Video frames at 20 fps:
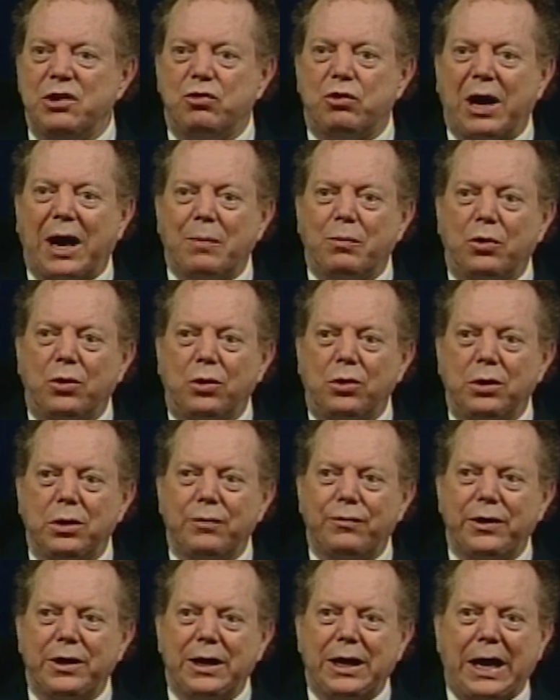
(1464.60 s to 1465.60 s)
Can you grab a
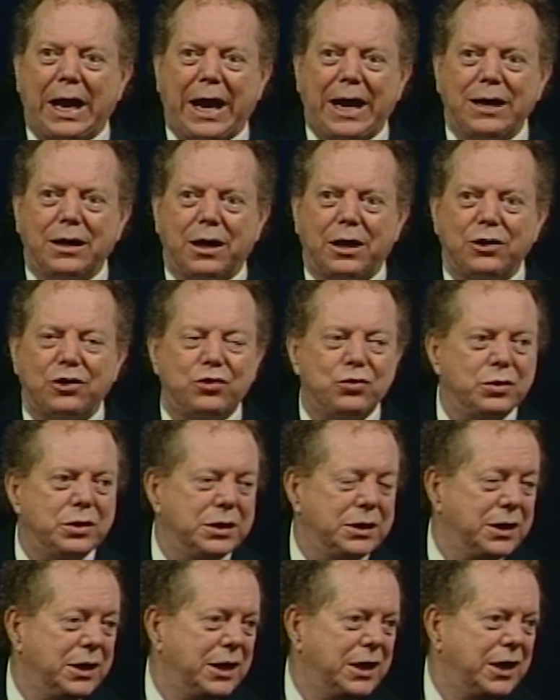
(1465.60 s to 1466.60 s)
hold of it and hang on
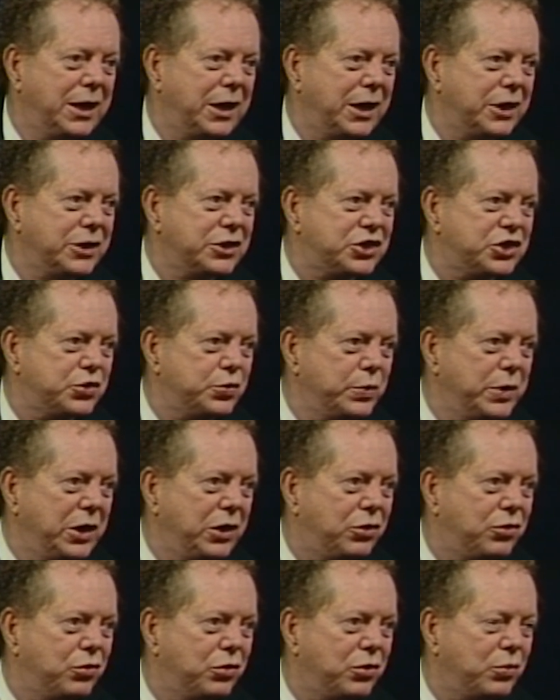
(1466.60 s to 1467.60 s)
to it and
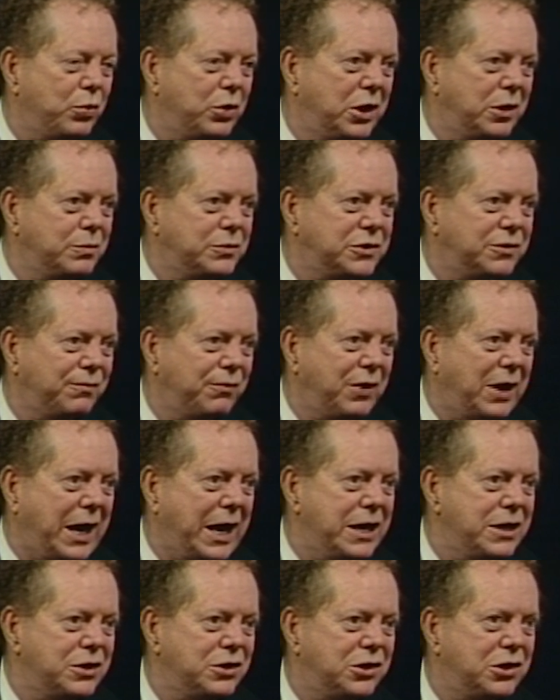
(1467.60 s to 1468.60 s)
swing through the realms of
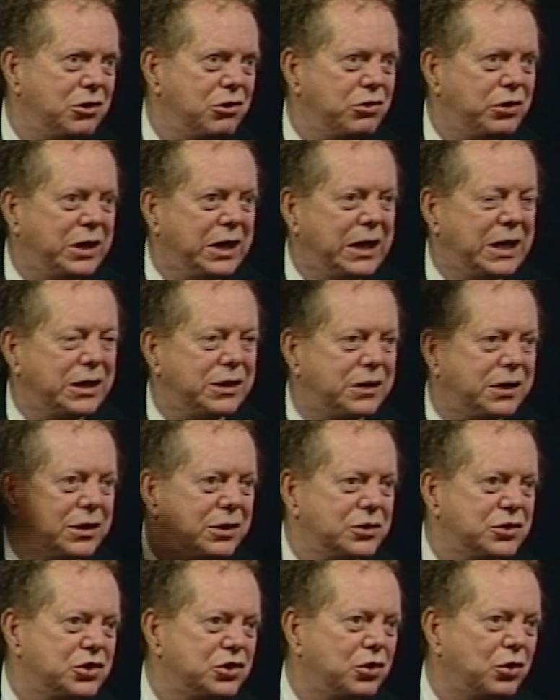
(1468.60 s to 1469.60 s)
light until you get
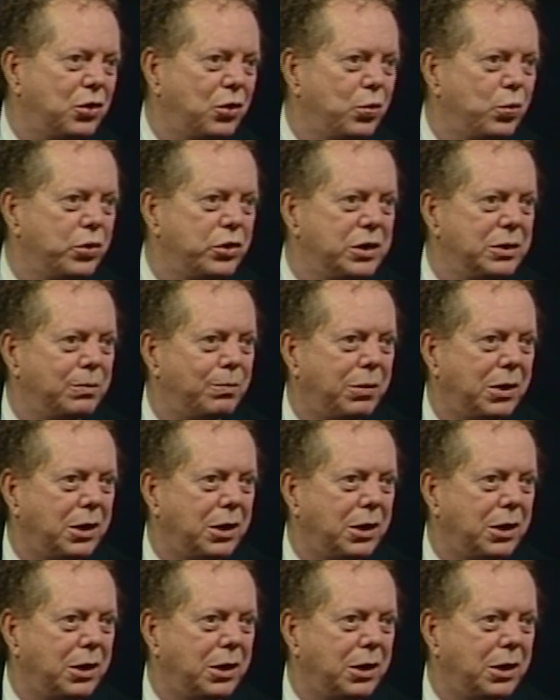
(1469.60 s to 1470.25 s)
into the soul where